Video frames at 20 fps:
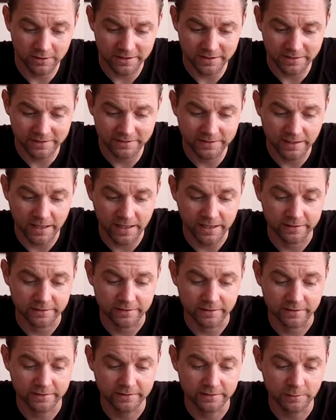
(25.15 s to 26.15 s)
at the size.
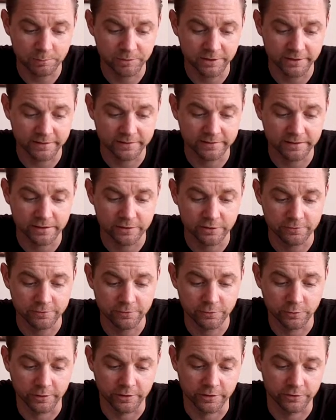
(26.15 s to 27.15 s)
This is a PlayStation
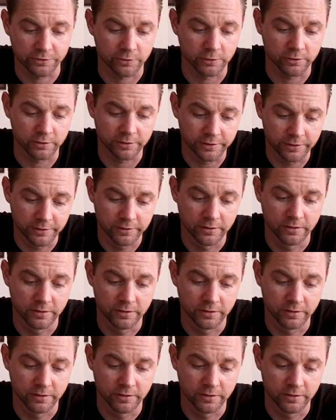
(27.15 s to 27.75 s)
4 controller.